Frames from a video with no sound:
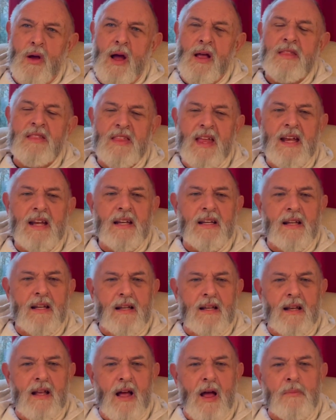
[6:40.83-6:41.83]
think
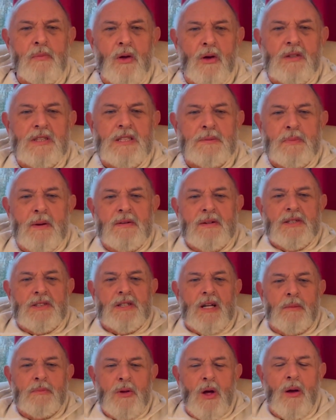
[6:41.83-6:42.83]
I'm not a
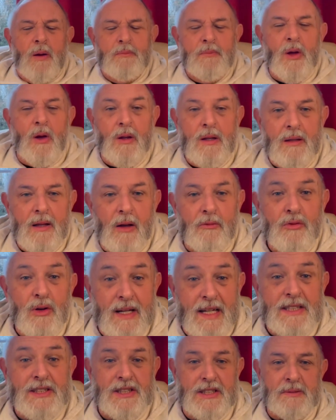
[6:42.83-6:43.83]
spiritual, I'm not a
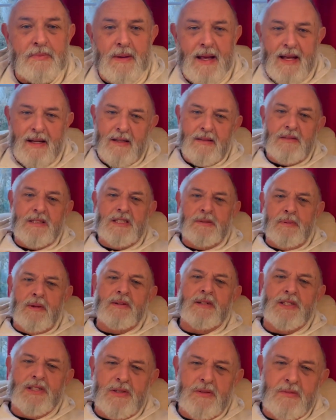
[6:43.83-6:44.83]
religious man.
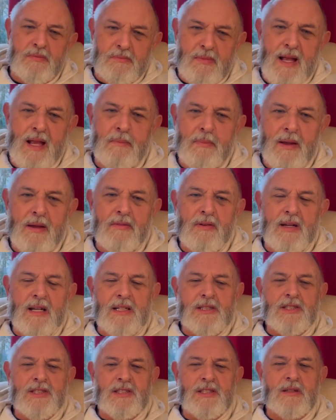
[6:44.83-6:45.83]
Spiritual maybe,
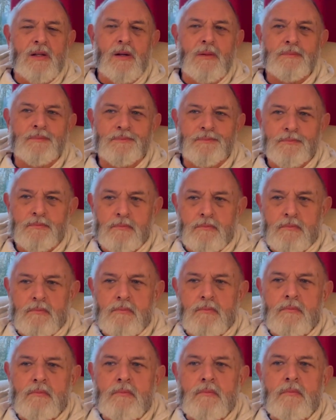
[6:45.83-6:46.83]
religious not.
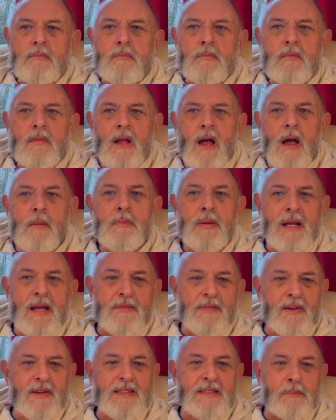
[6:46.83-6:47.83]
I
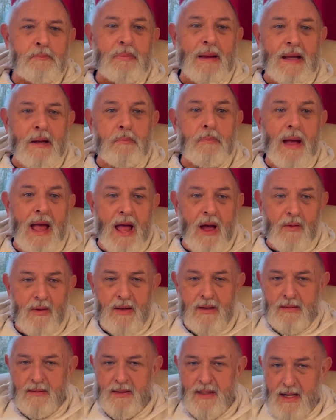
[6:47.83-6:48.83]
believe there is a bigger
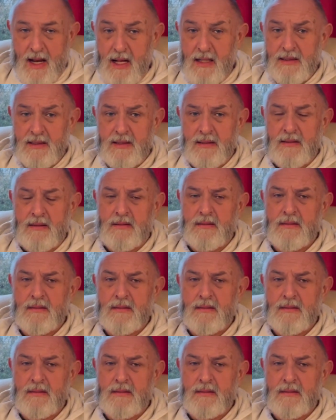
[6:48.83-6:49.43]
power than us.